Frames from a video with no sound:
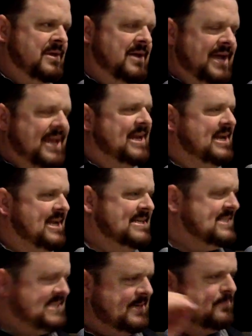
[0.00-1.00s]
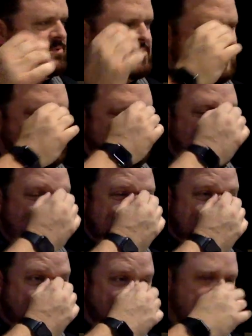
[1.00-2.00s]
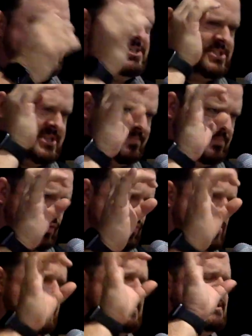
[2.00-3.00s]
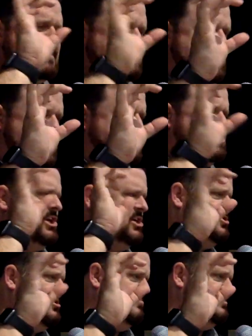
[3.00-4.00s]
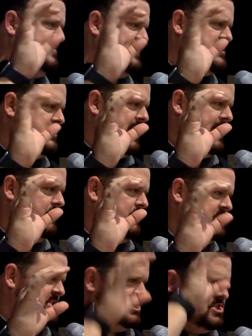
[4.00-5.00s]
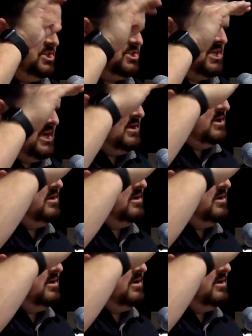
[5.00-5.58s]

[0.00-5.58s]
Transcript: Again, it's a simple statement. This is a very simple section in terms of its language. It's just kind of